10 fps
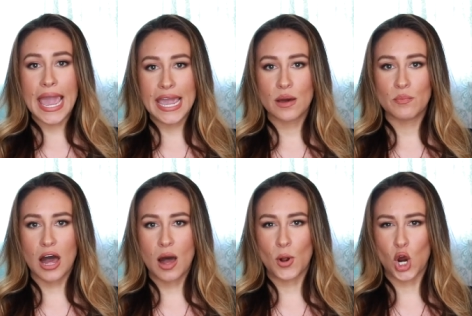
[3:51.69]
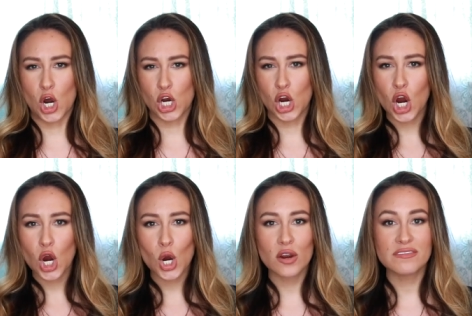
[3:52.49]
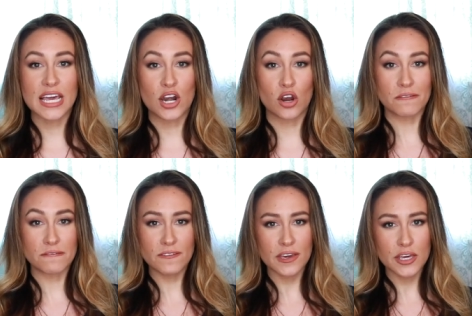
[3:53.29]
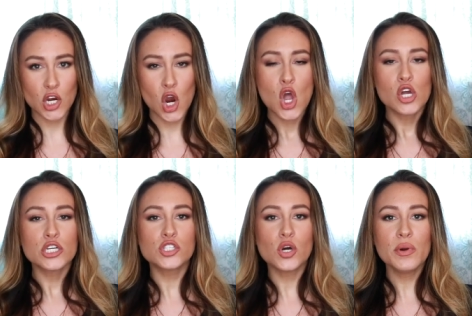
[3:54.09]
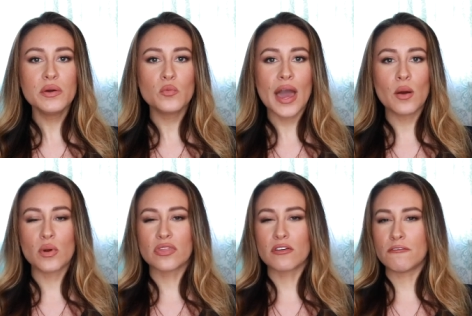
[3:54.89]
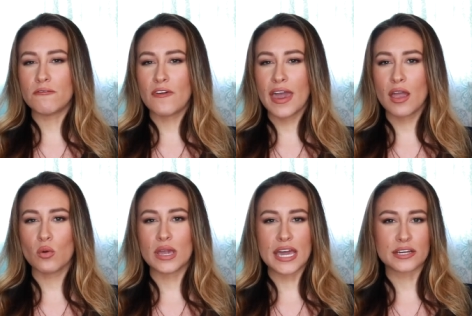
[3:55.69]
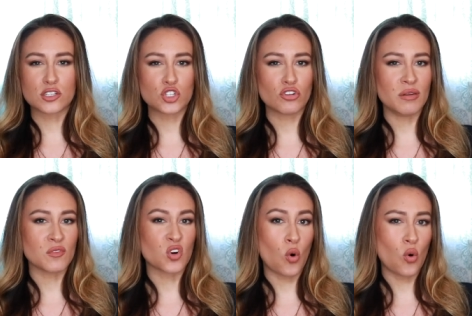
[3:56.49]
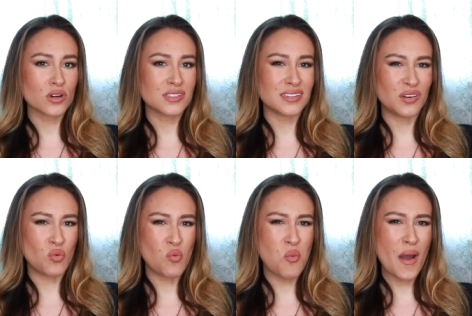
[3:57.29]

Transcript: amp up her curves and her figure, so we went with a very extreme corseted